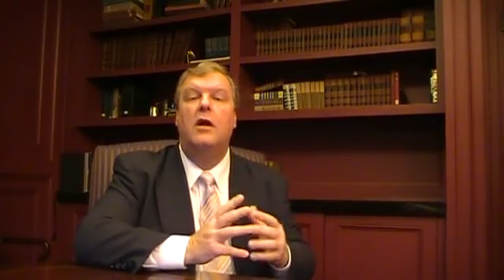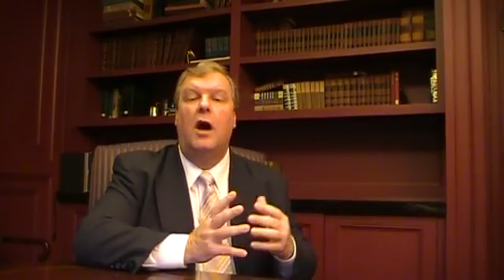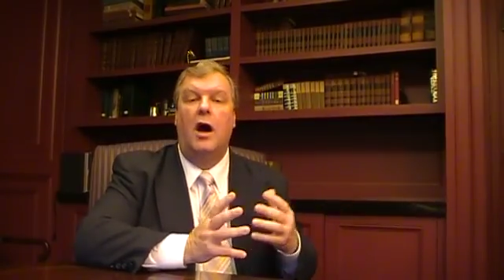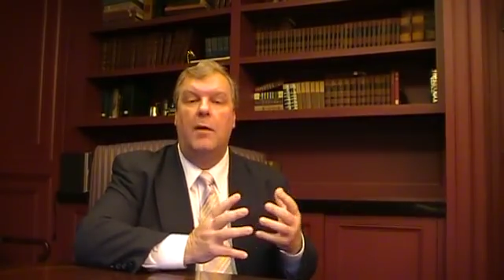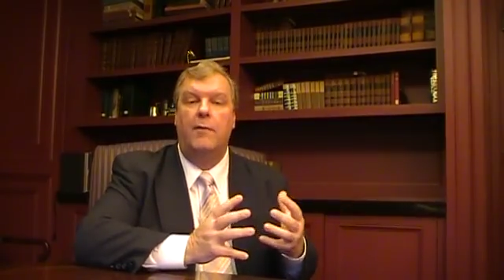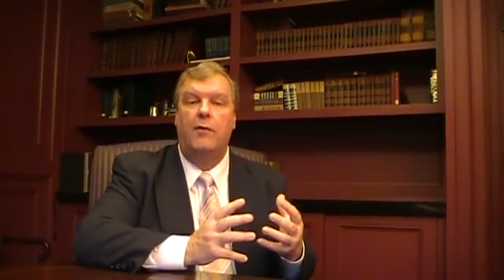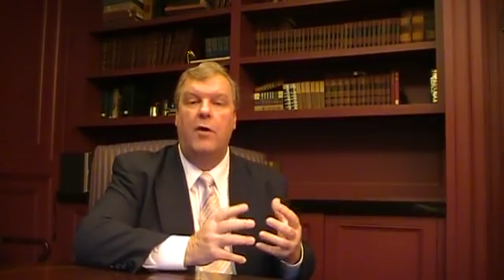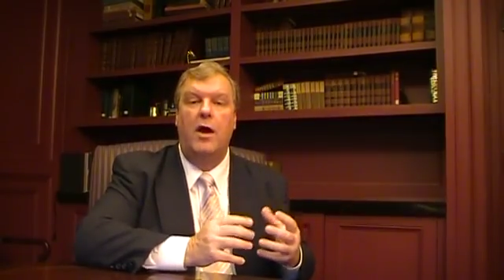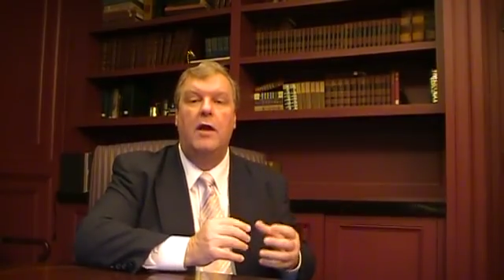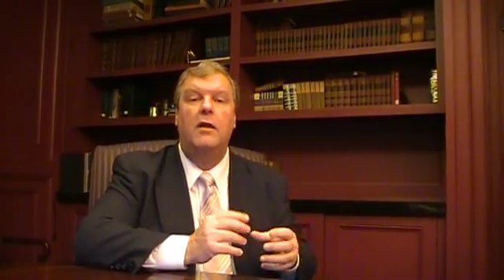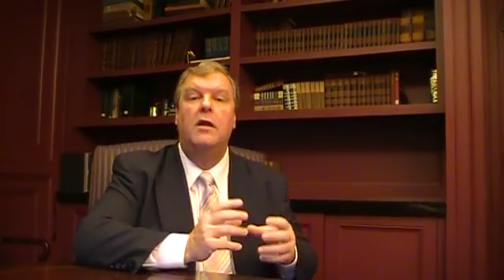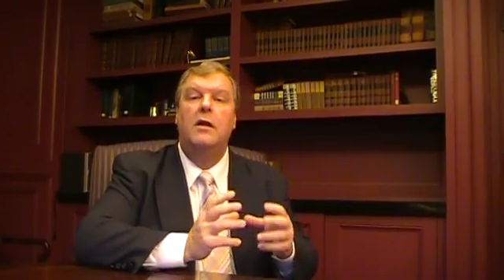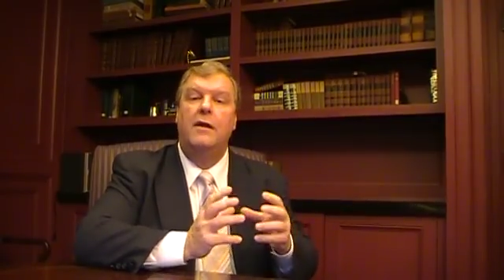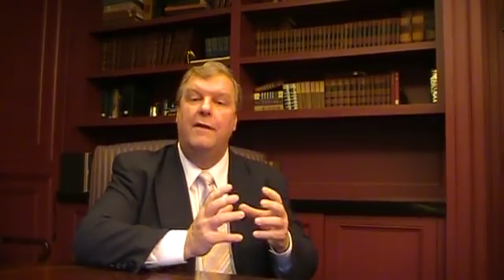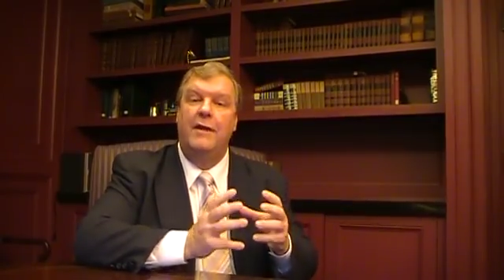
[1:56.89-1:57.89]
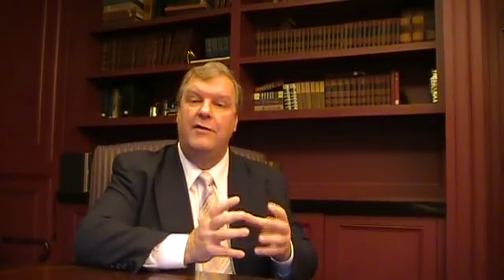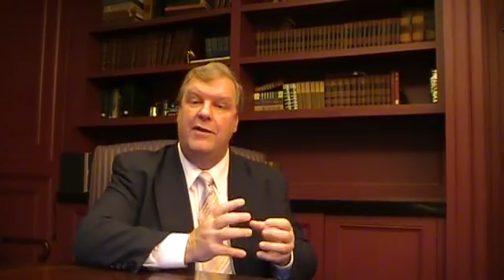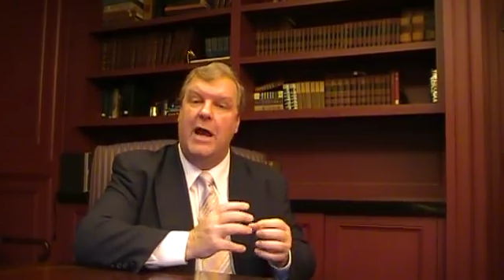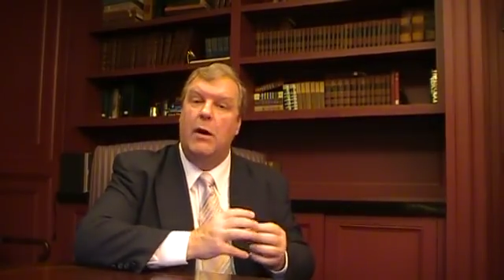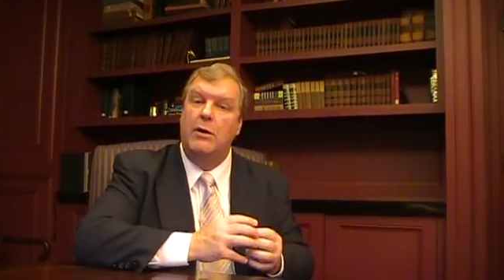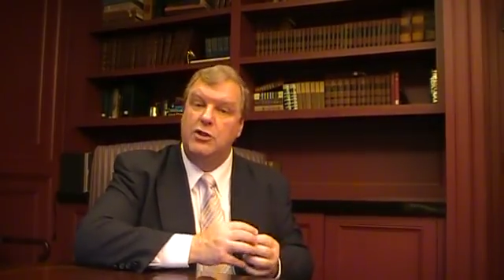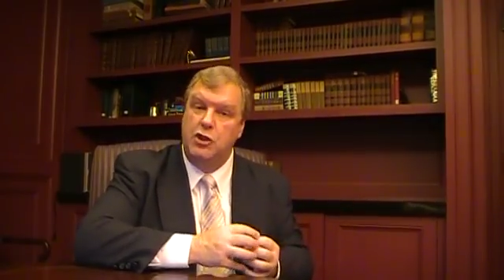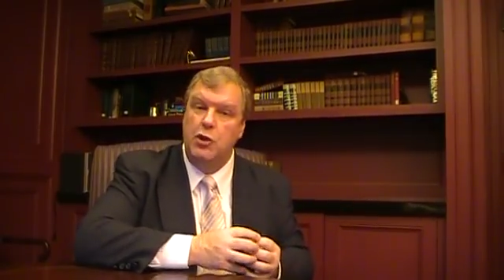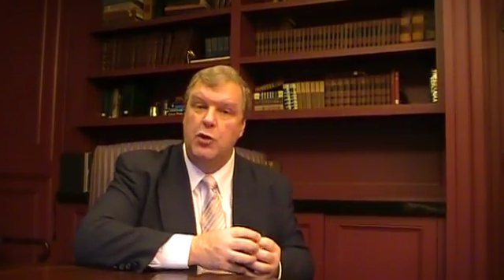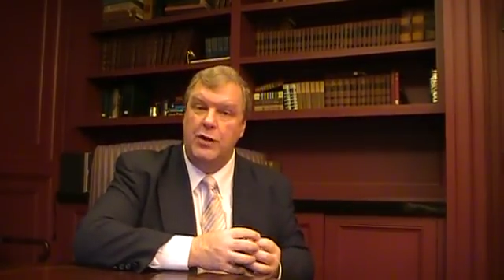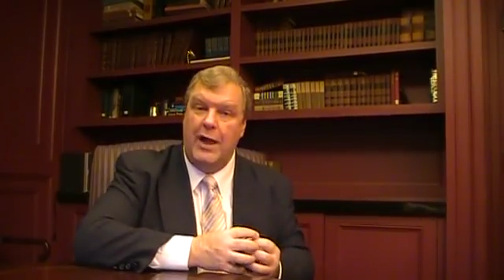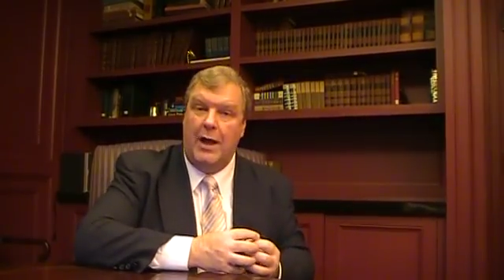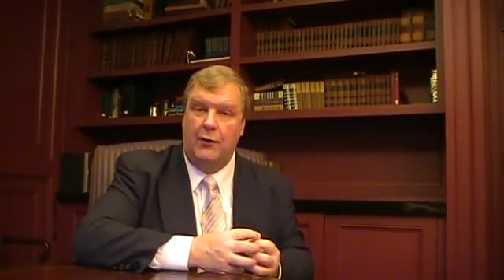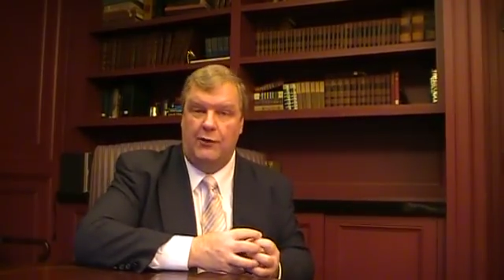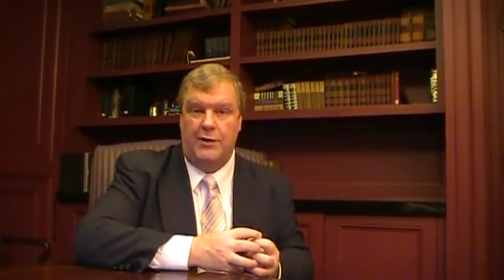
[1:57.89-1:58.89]
up front is now a
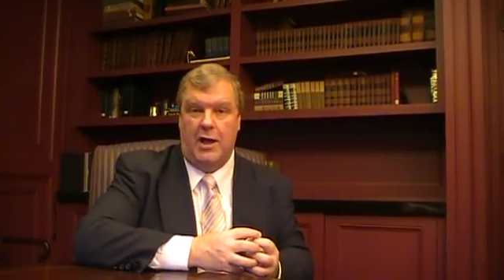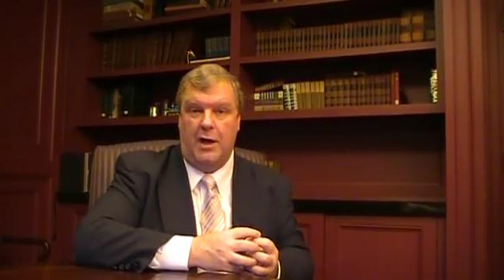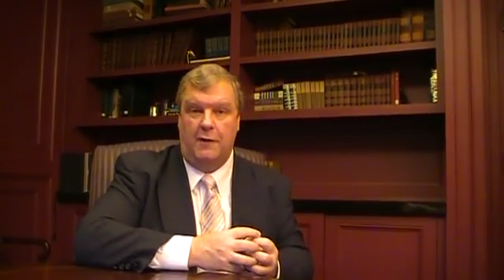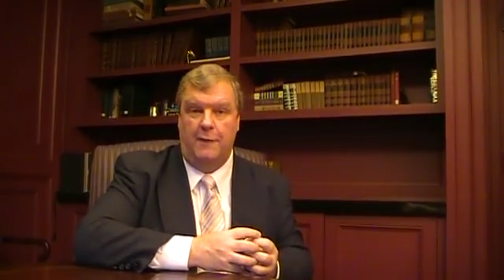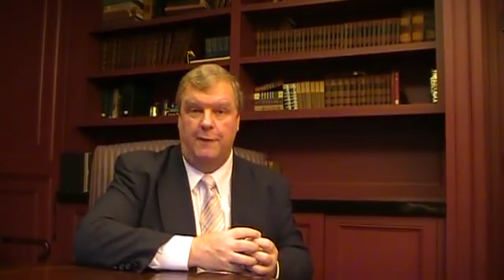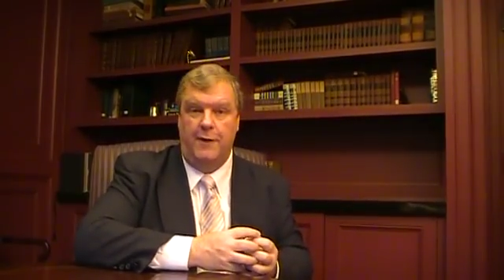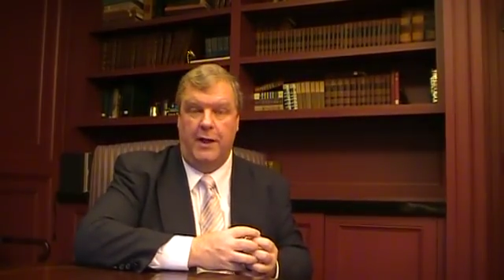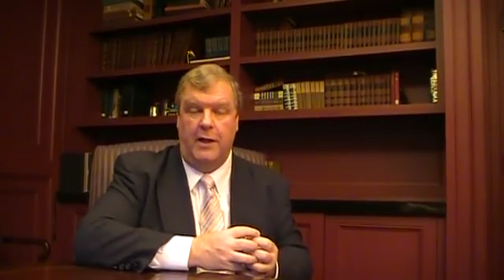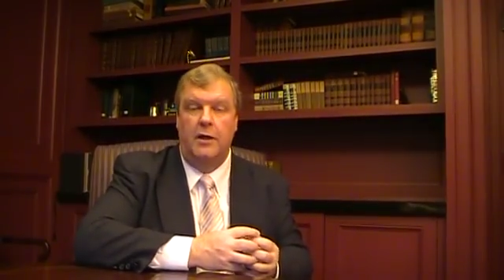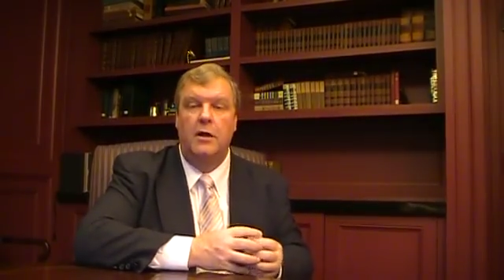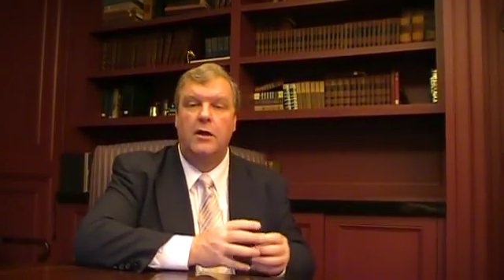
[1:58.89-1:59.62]
$2,000 fee.